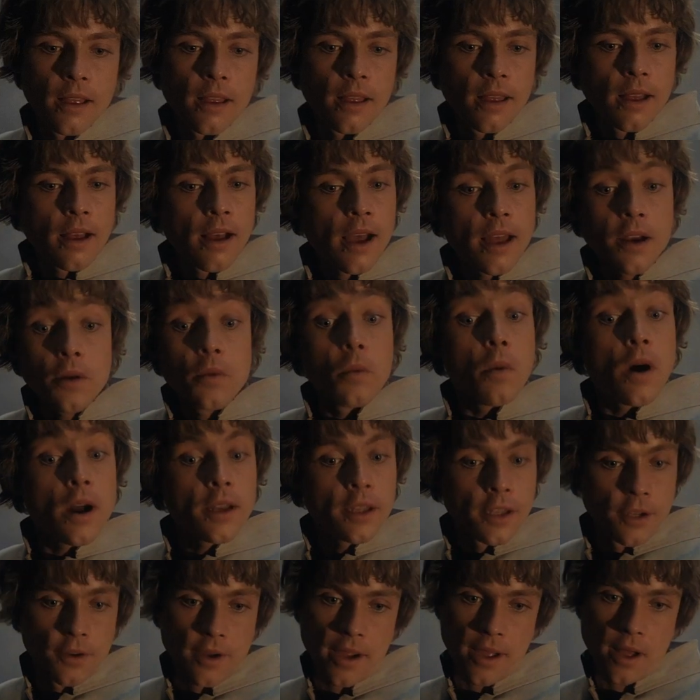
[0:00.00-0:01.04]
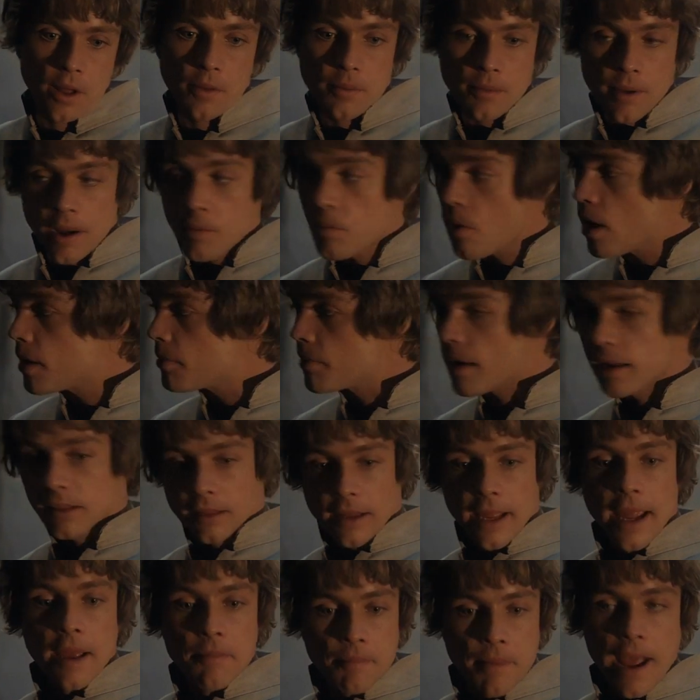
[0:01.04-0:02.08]
that we see from the character of Yoda
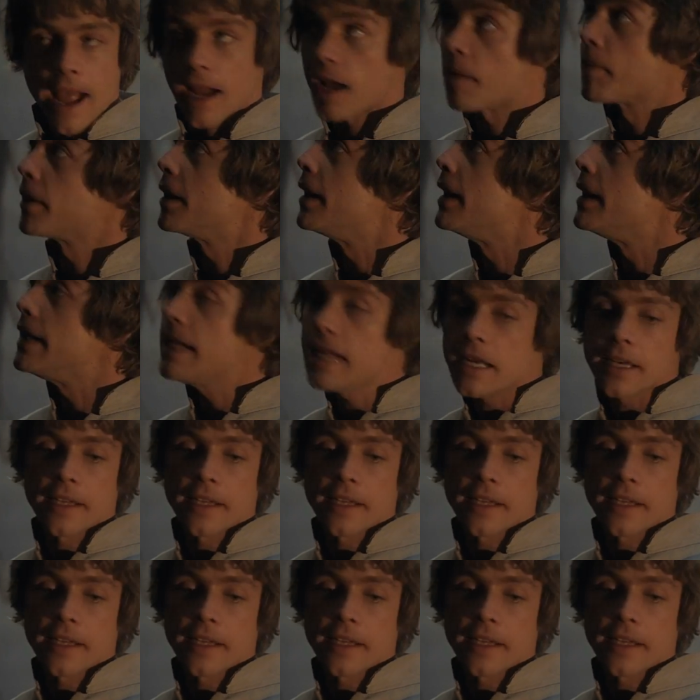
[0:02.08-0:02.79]
in the film. This